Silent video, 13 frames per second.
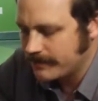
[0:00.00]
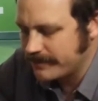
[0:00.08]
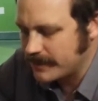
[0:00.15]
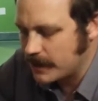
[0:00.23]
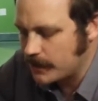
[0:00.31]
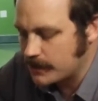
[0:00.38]

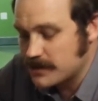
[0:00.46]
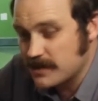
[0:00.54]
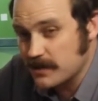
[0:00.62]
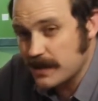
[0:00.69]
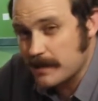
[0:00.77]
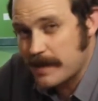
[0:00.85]
There's
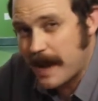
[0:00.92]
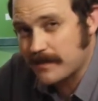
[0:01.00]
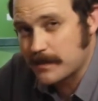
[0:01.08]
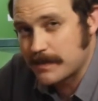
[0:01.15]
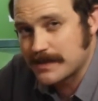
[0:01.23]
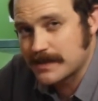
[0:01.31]
still going to have
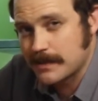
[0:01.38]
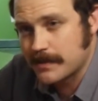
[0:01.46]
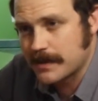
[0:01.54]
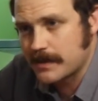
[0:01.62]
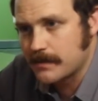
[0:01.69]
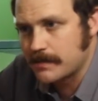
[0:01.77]
to be
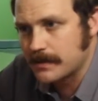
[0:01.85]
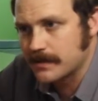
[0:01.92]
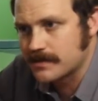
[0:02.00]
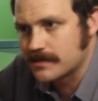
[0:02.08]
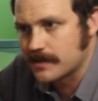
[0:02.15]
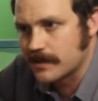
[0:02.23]
somebody who
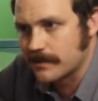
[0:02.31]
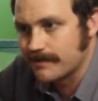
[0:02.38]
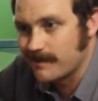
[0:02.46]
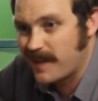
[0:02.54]
builds the